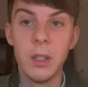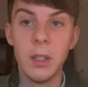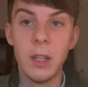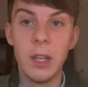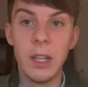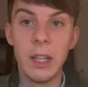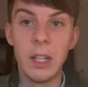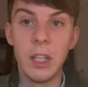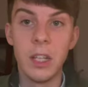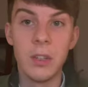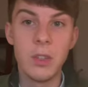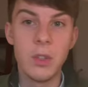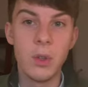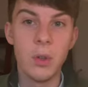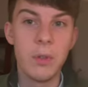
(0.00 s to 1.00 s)
and
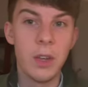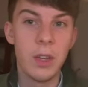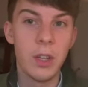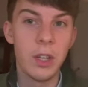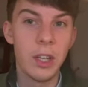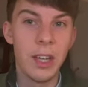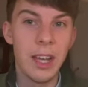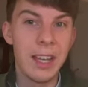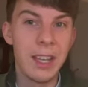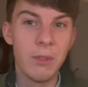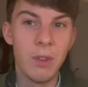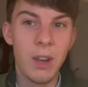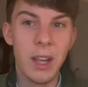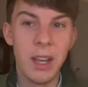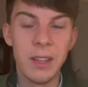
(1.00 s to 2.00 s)
then sort of hanging
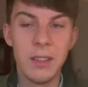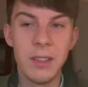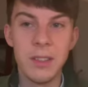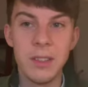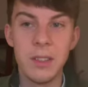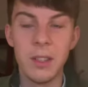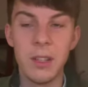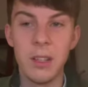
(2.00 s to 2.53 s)
right-handed